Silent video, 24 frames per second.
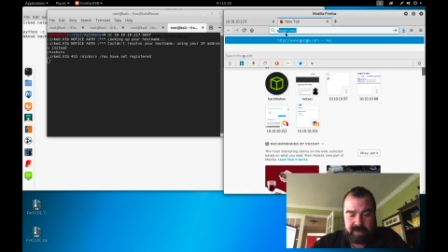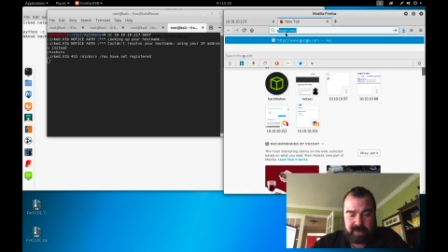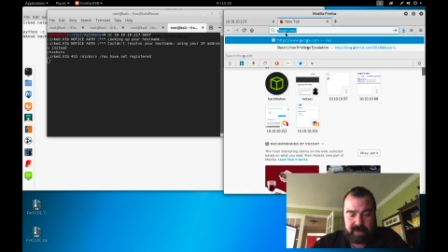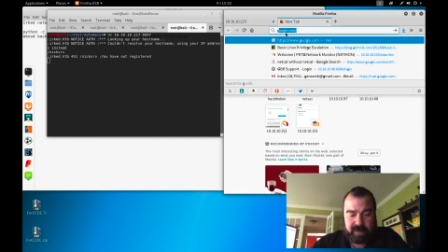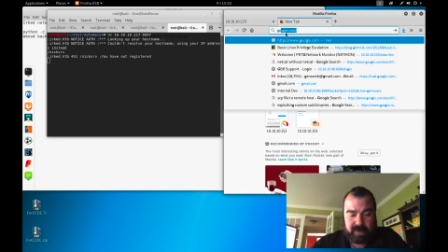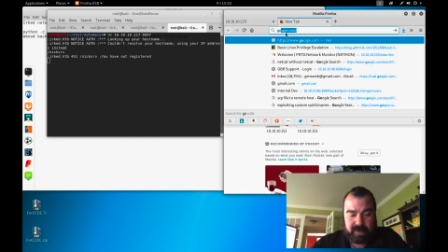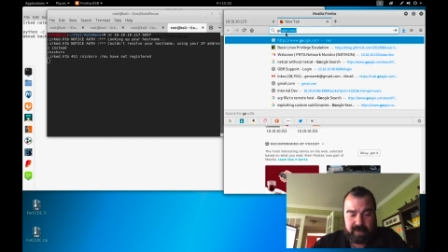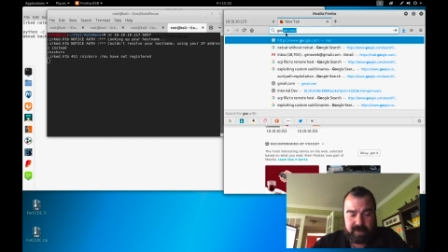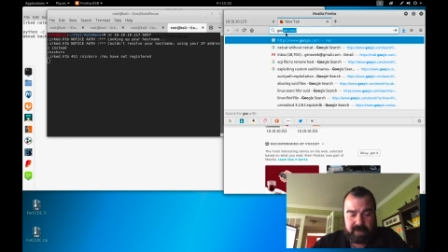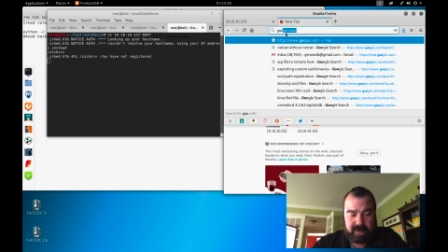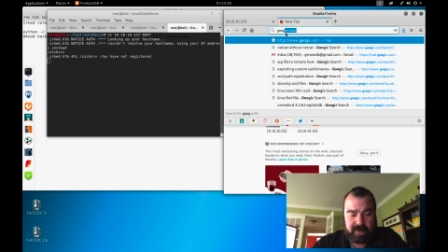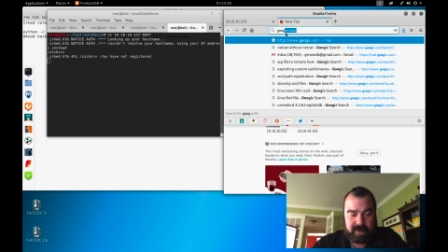
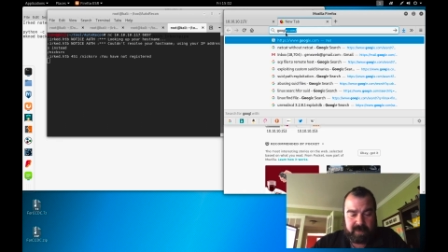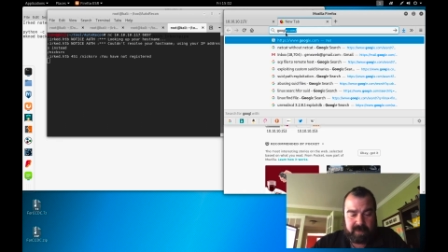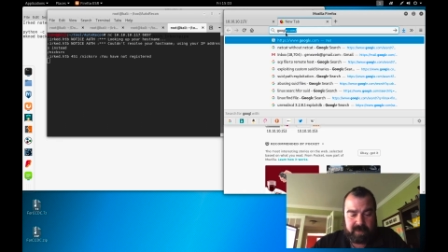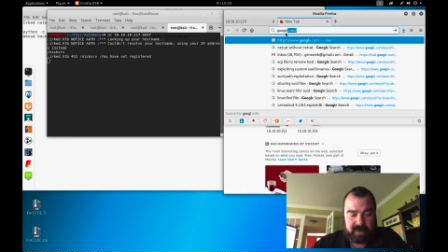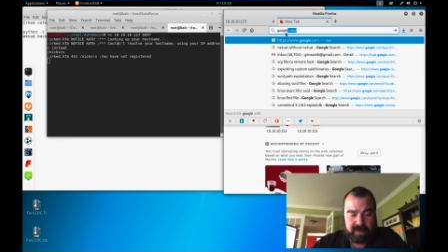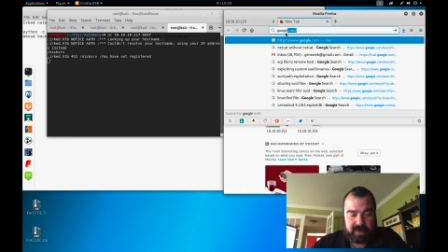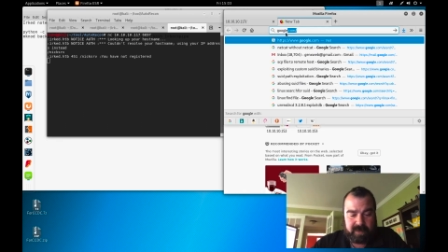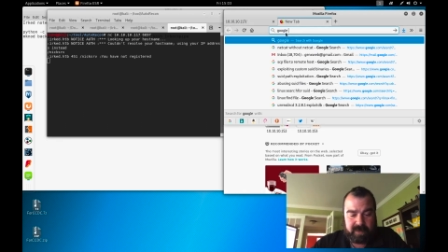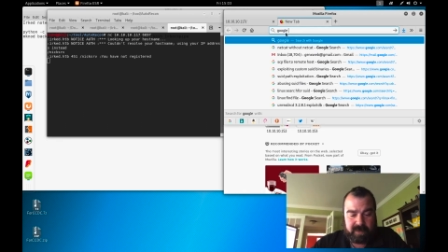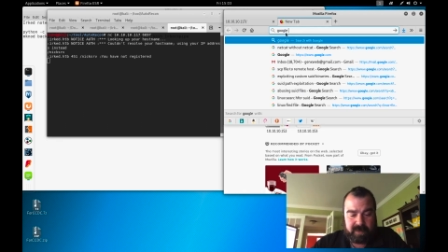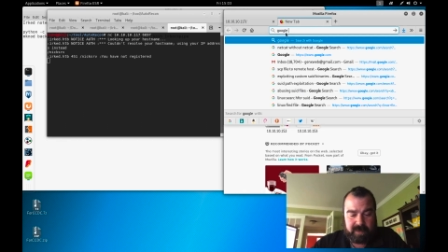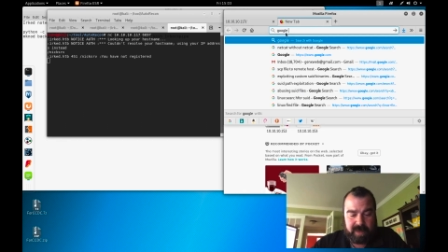
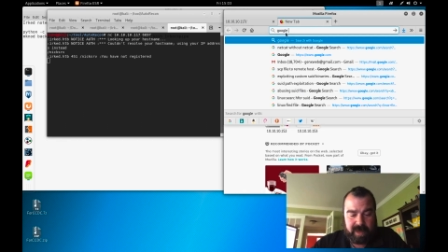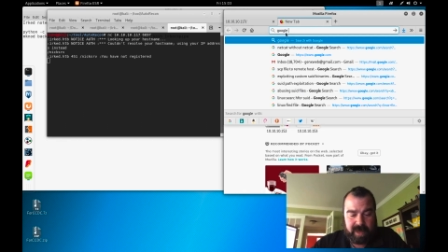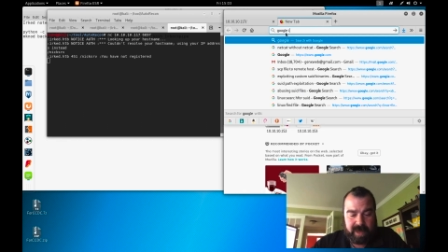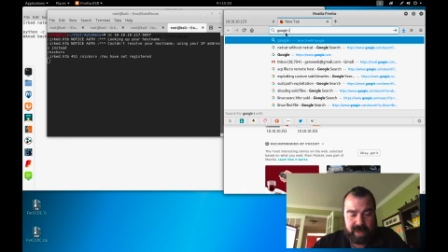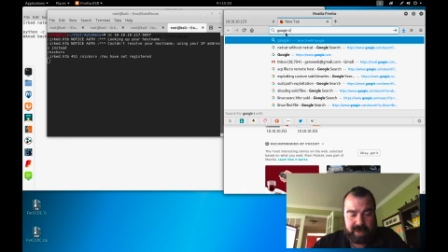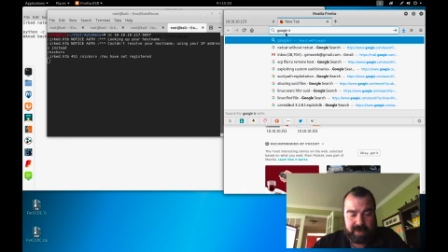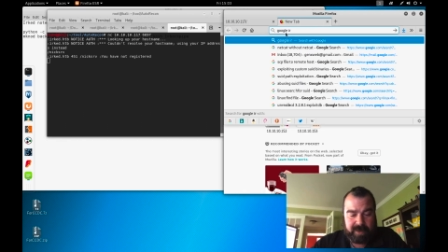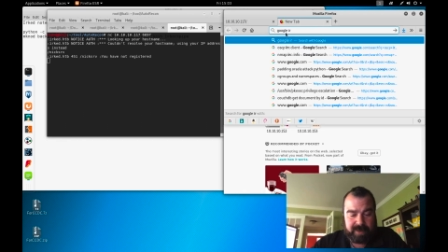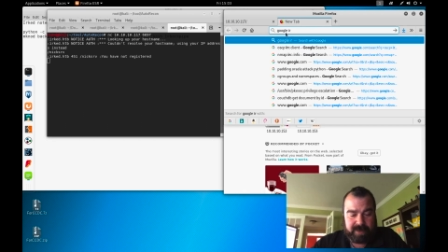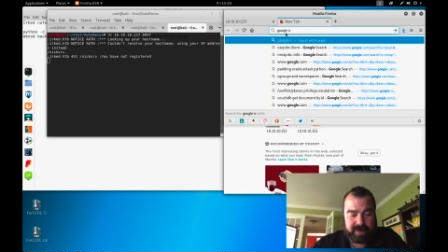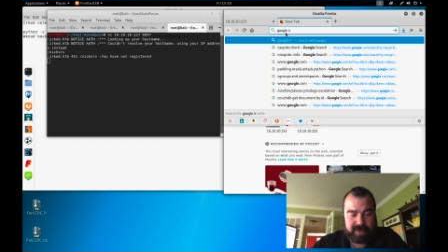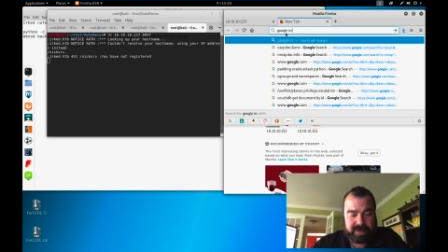Google
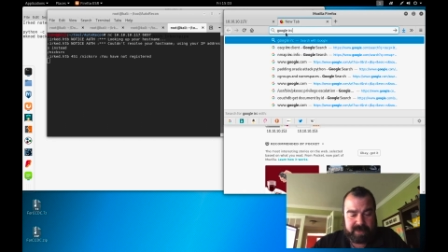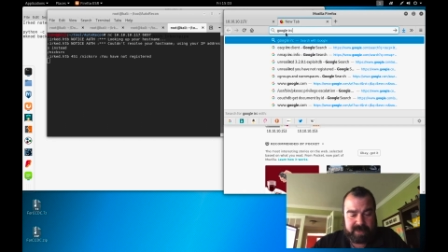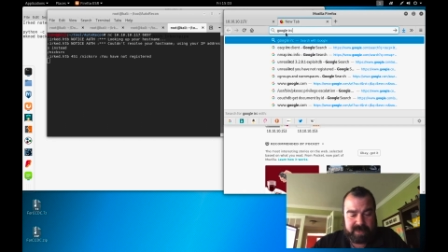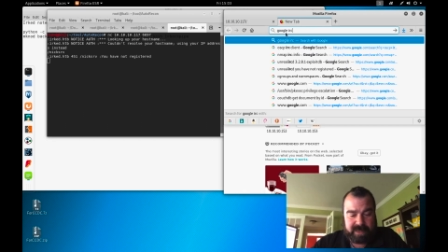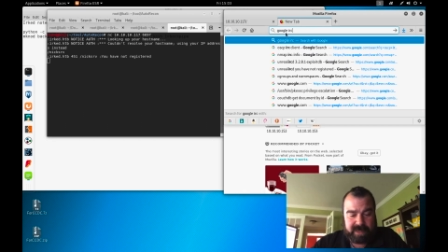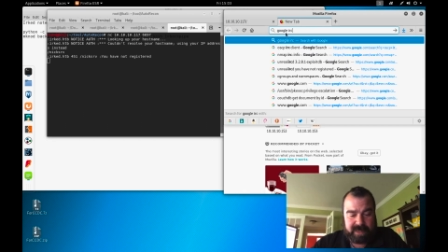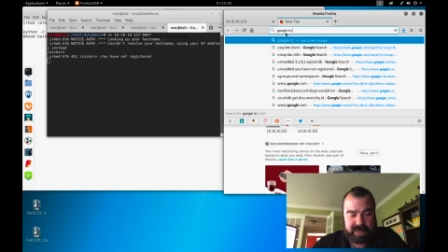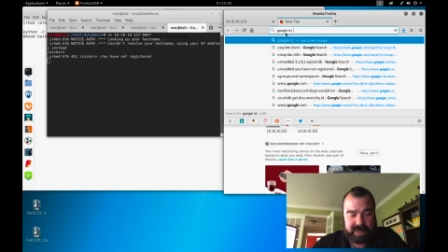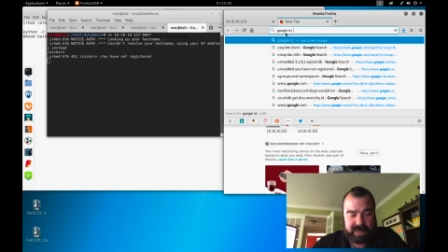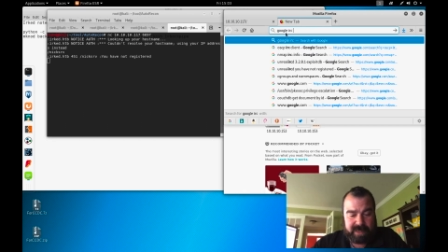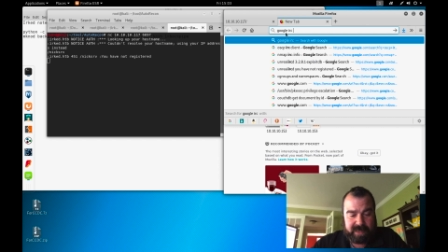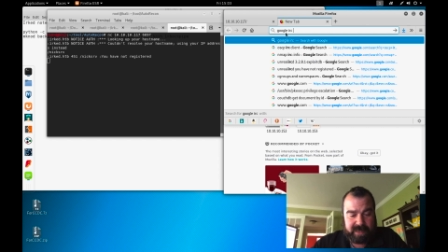
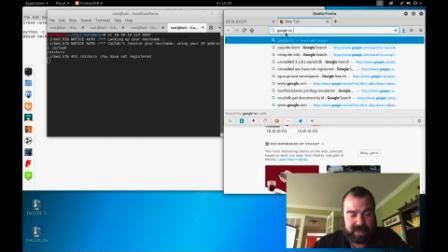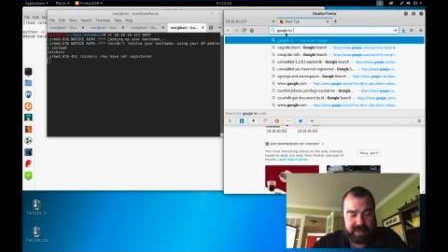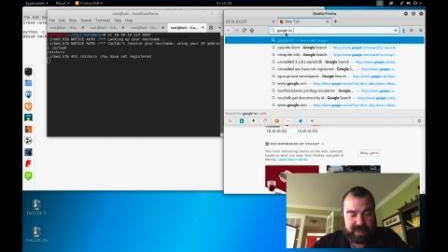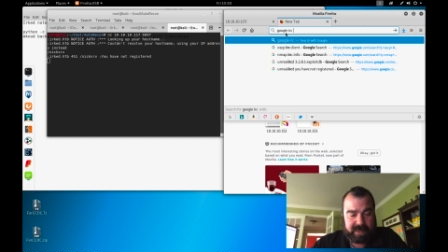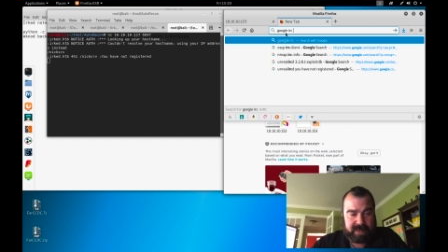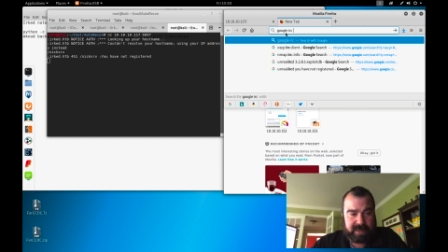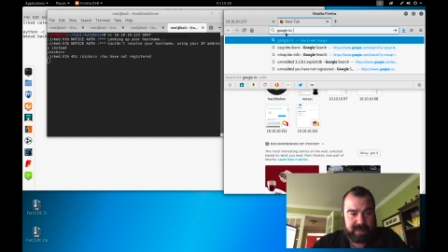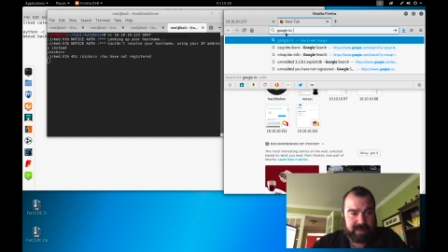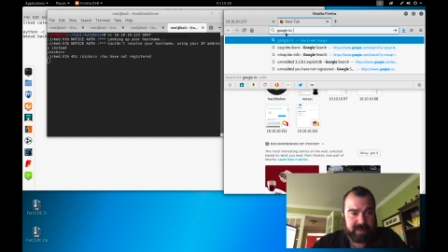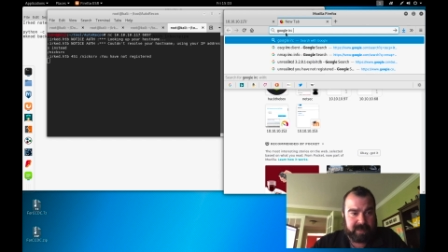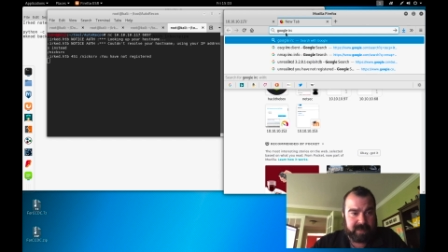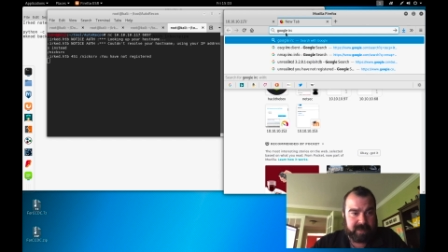
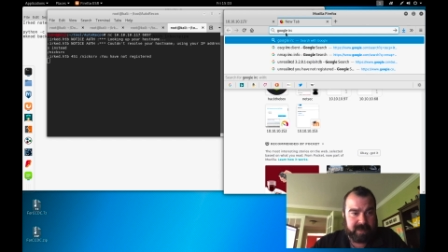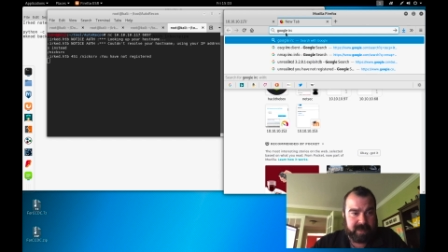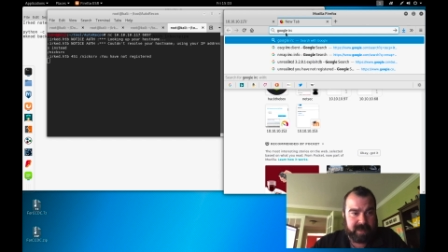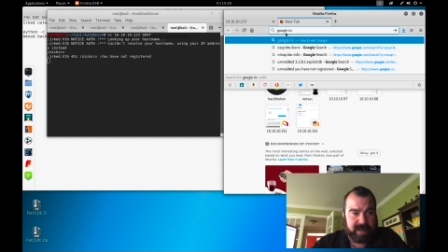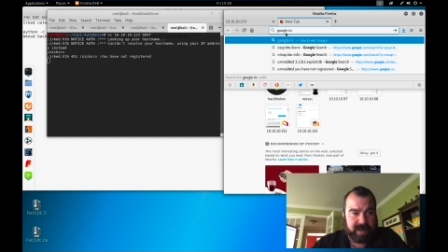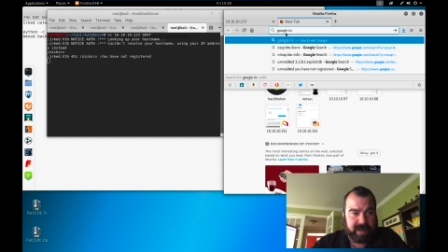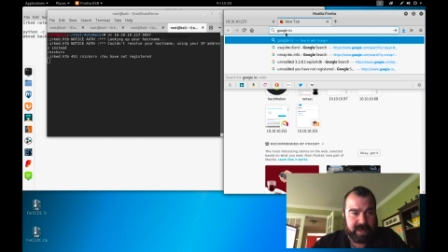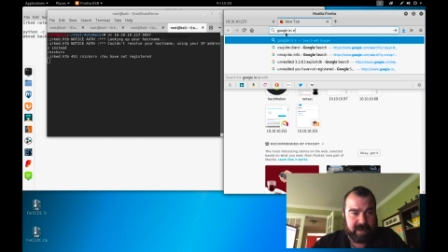IRC